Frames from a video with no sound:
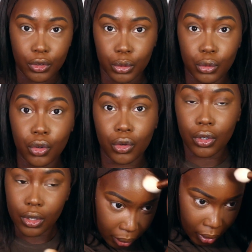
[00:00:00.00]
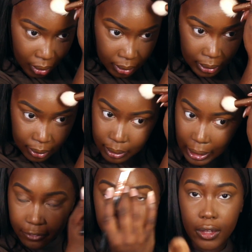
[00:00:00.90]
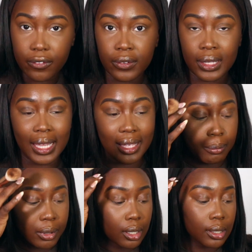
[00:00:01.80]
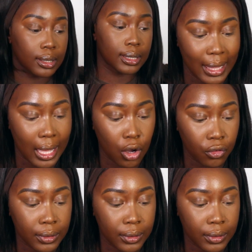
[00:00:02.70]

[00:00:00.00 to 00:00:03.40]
contour because it's like fluffy, and because the e.l.f.